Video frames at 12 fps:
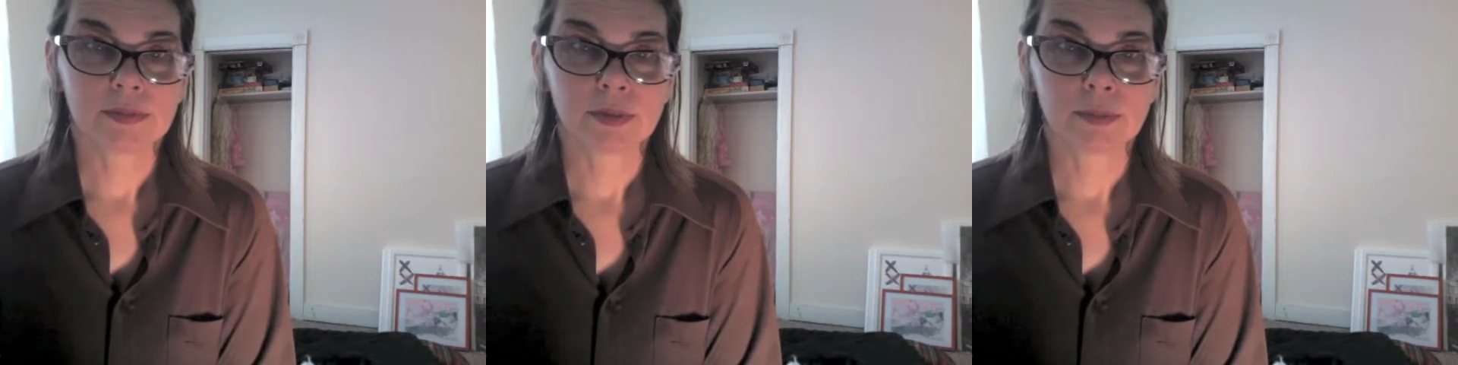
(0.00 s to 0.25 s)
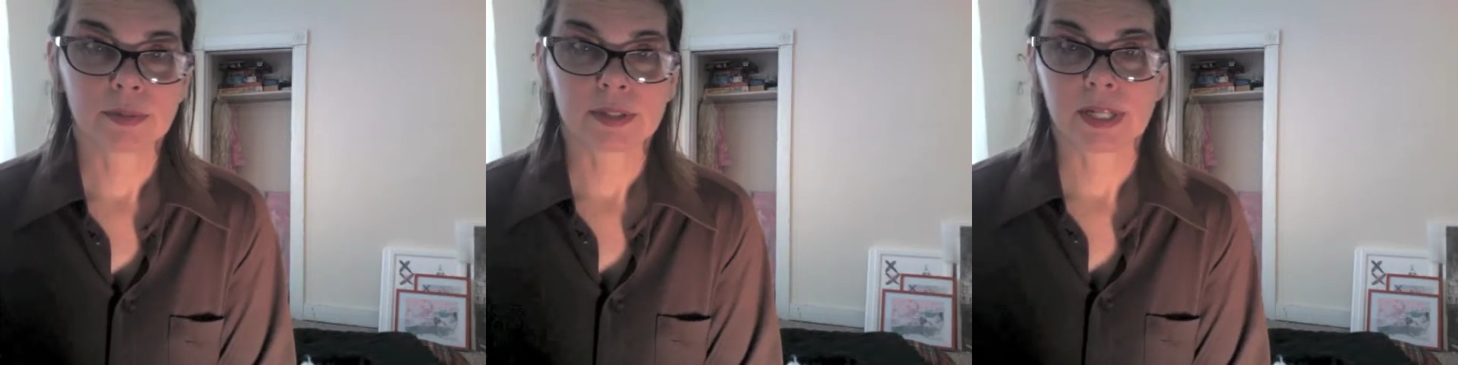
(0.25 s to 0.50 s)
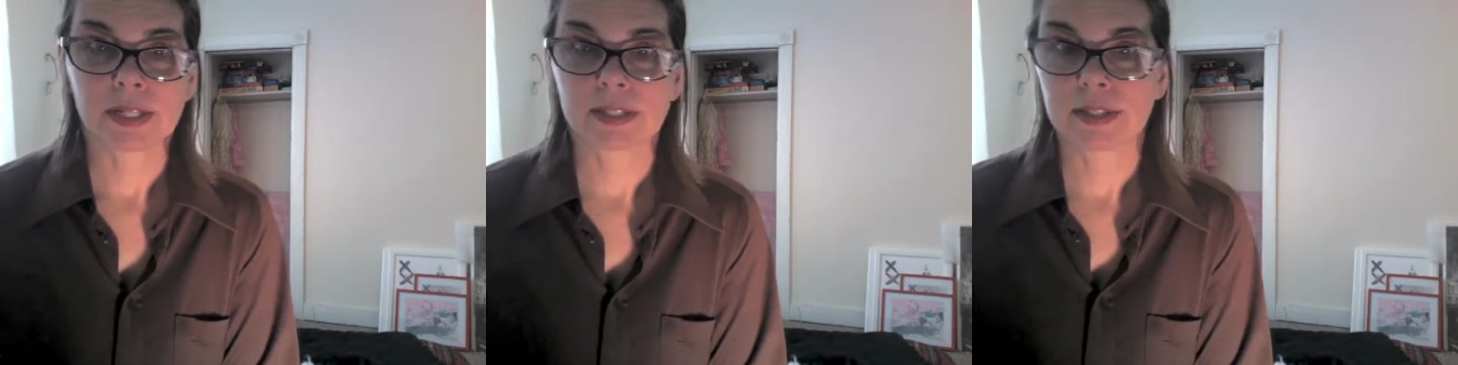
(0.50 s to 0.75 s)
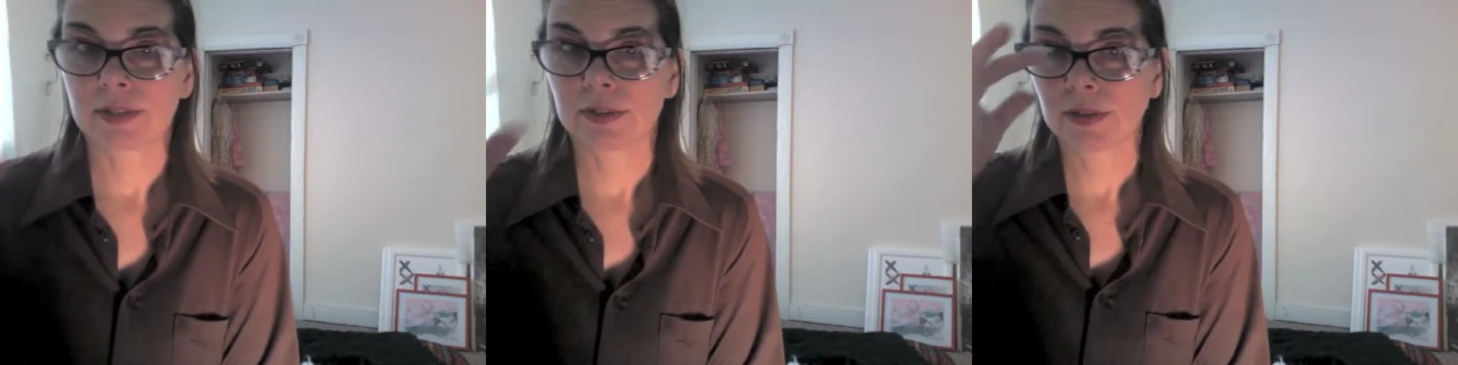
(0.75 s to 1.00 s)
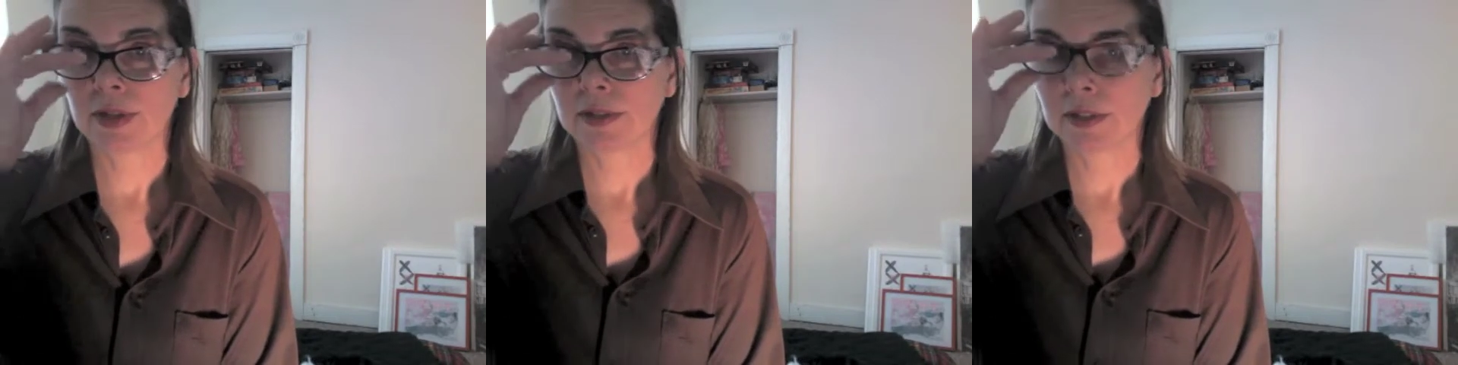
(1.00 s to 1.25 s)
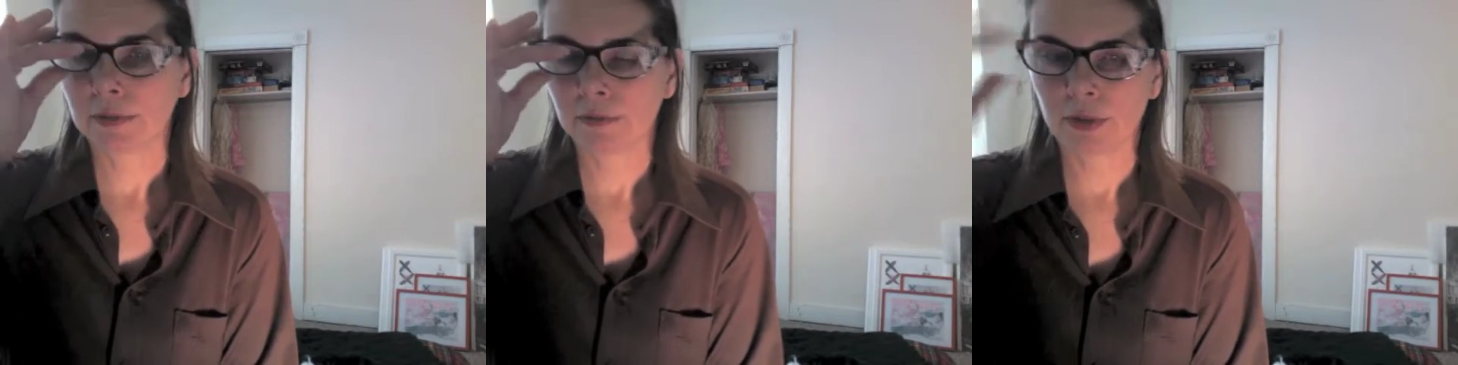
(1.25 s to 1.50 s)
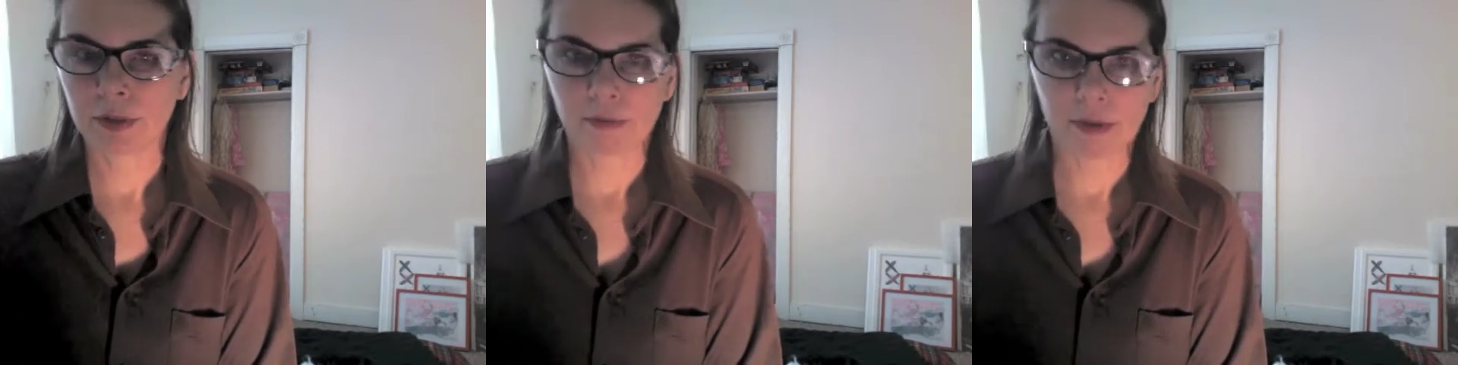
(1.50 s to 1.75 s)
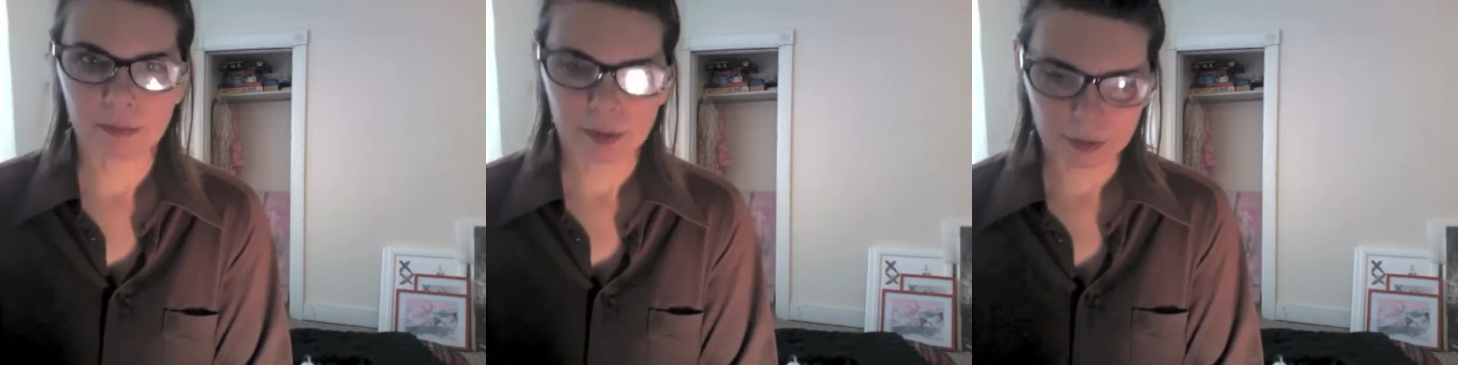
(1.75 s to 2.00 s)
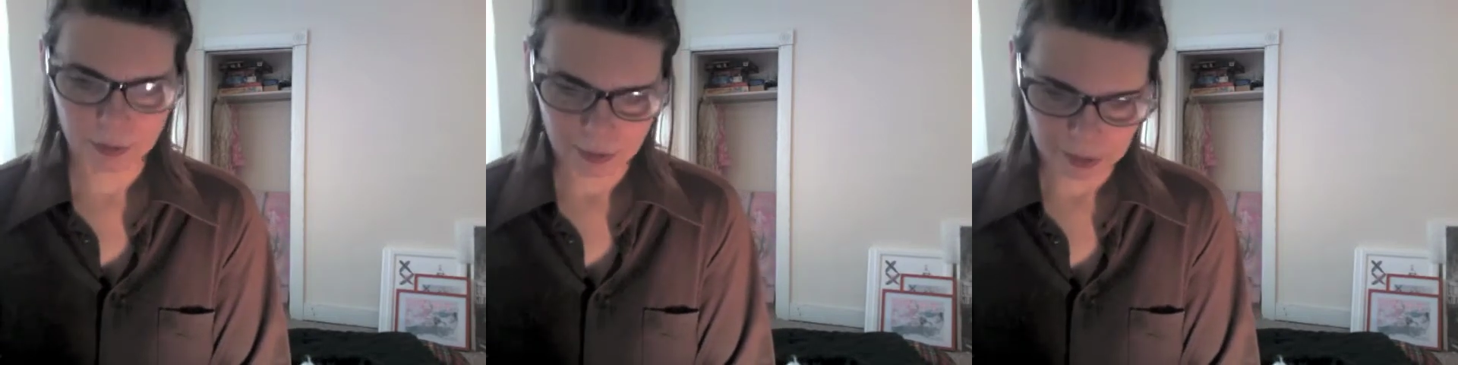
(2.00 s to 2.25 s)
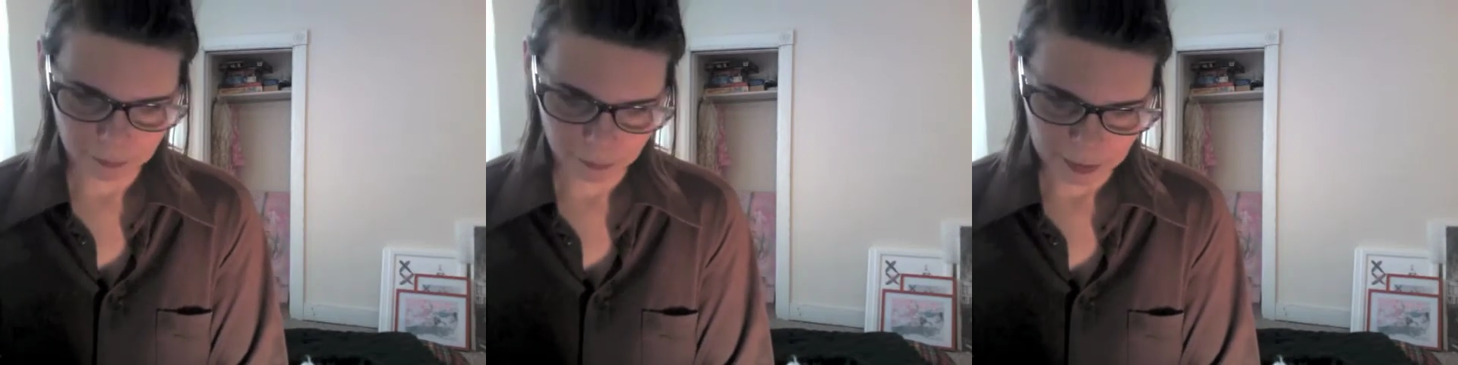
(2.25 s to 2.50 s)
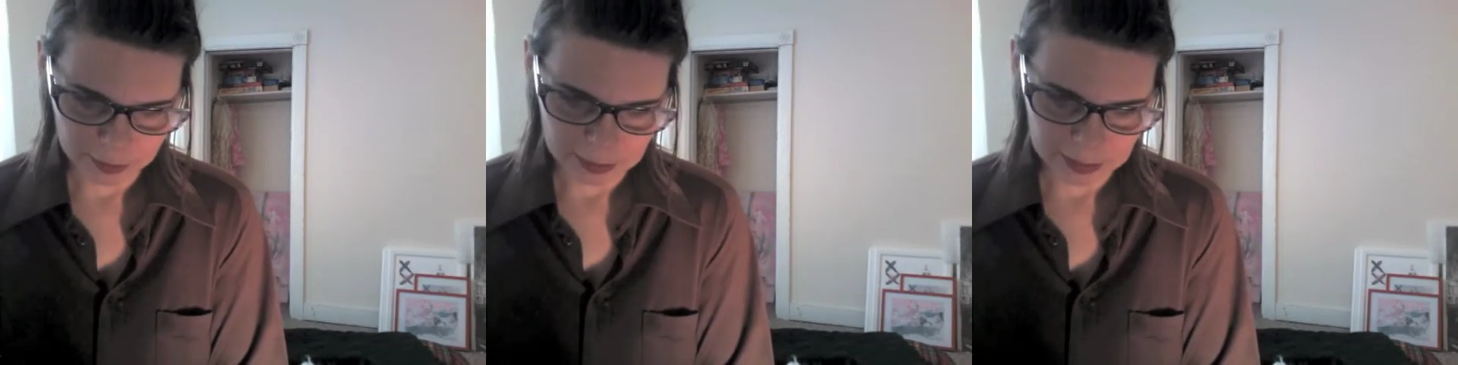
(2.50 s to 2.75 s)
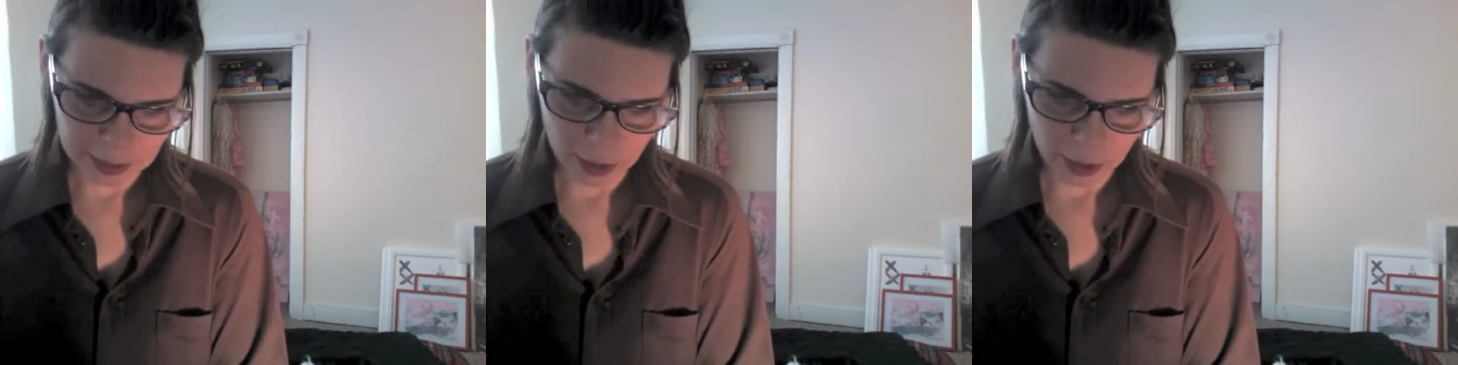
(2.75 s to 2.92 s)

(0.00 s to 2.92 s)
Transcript: from Sexy Astrology for November 2014.